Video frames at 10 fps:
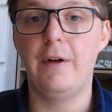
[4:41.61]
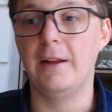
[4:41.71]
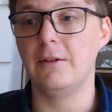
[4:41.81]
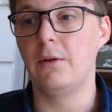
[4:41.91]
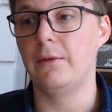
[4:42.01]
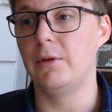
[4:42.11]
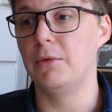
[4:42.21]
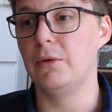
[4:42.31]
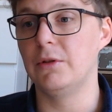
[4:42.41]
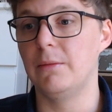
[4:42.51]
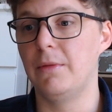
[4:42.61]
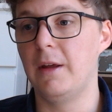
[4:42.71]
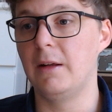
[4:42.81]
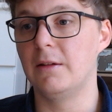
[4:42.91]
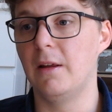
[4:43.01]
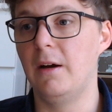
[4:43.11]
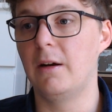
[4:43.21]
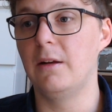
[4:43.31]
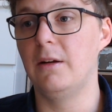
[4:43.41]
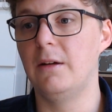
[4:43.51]
and often we're doing some things that are
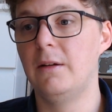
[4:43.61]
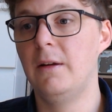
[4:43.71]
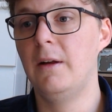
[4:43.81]
going to